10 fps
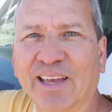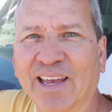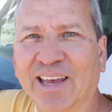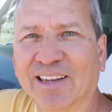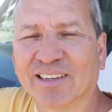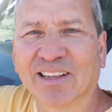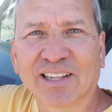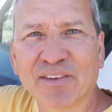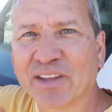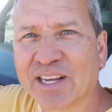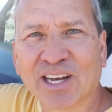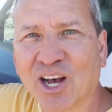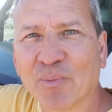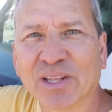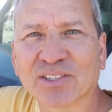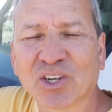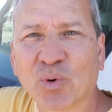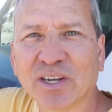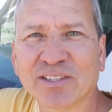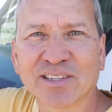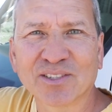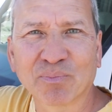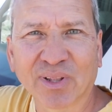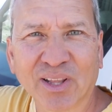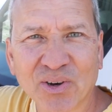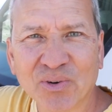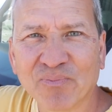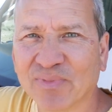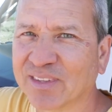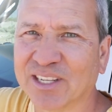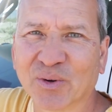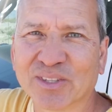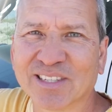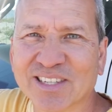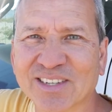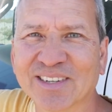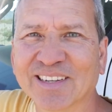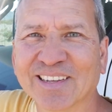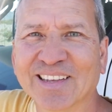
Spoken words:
and leave any comments and questions below. You know what to do.